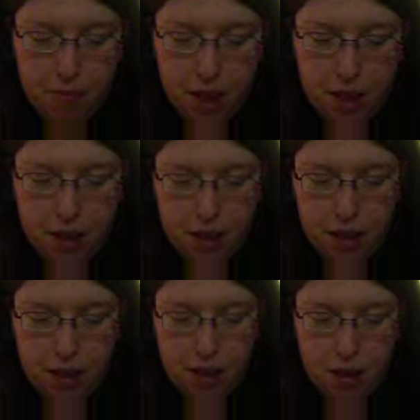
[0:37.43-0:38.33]
This
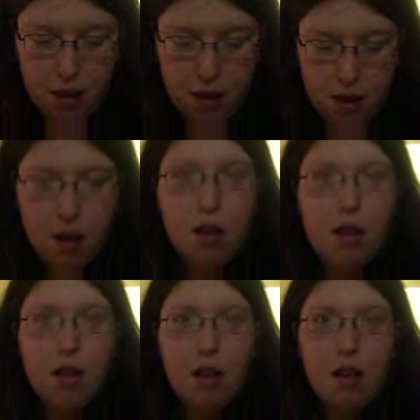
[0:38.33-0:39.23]
is
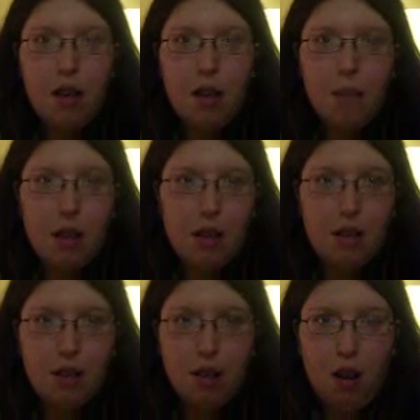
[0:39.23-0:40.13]

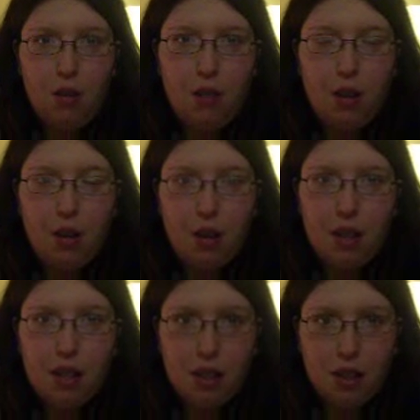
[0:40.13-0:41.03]
based off of the
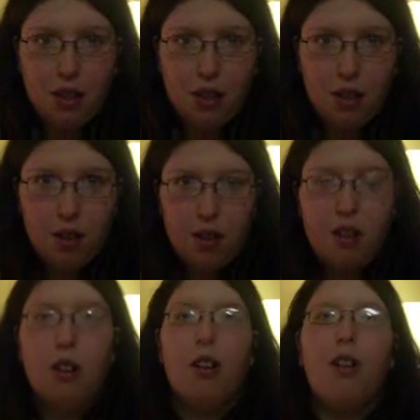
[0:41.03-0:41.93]
Grixis
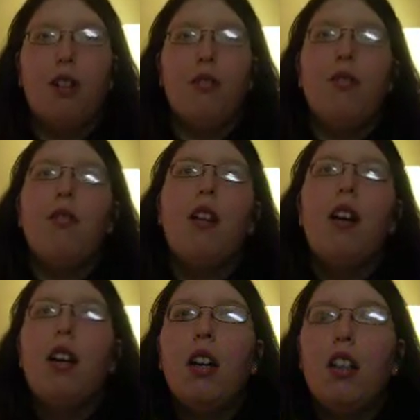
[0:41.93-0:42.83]

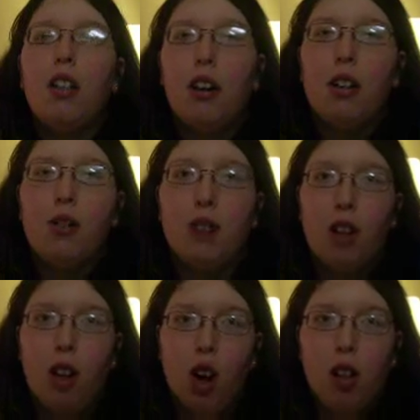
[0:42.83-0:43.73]
Shards of
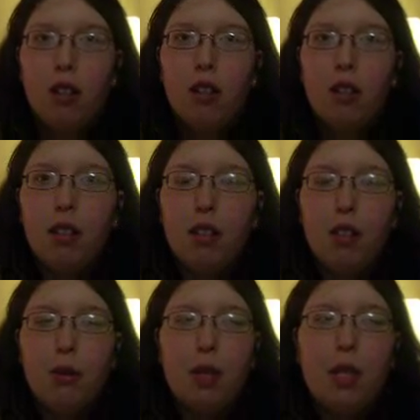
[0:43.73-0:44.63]
Alara, the
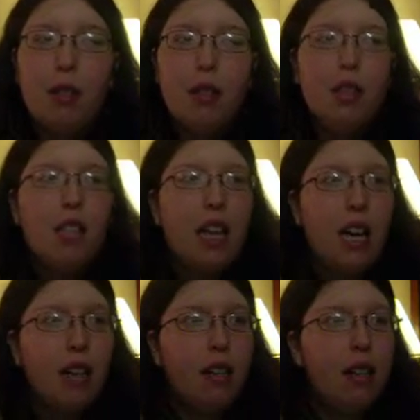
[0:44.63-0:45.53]
newest
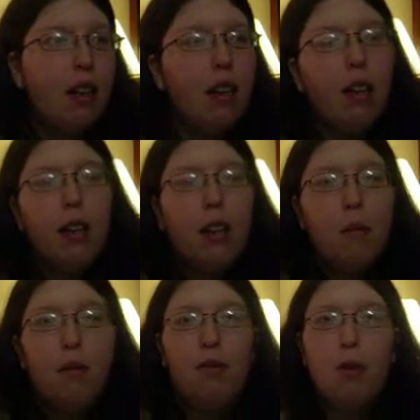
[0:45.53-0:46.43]
set
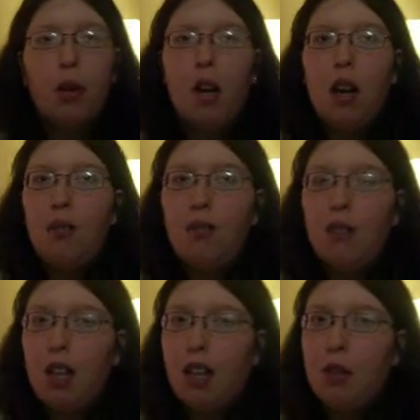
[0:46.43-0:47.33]
before
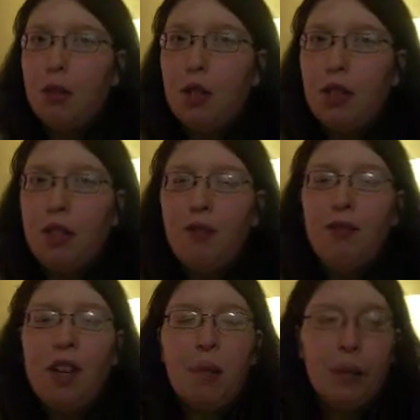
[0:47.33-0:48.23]
Conflux, which is in
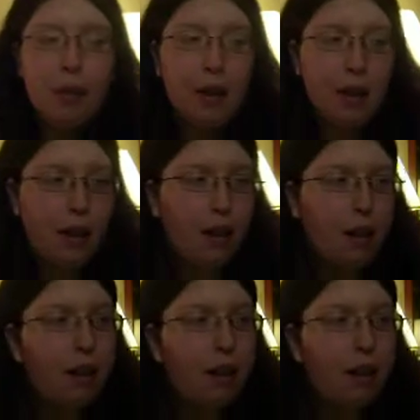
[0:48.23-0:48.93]
February.